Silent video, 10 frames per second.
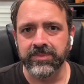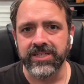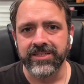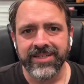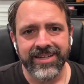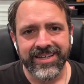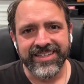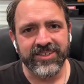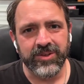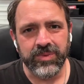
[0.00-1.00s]
But,
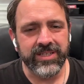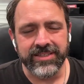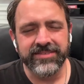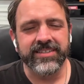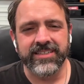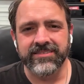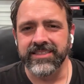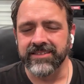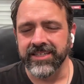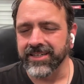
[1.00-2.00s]

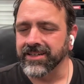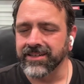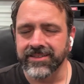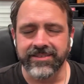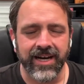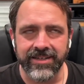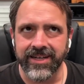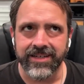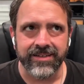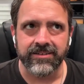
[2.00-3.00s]
realistically, like a
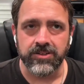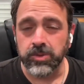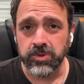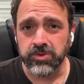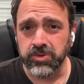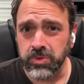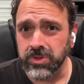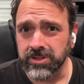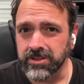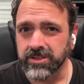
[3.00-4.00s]
.NET global
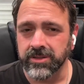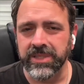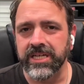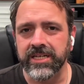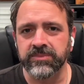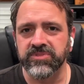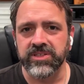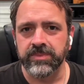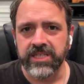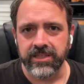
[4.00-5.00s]
tool could be an
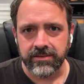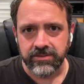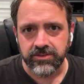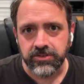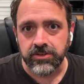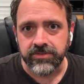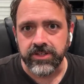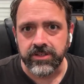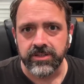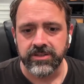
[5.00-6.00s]
MCP
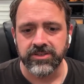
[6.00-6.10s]
server.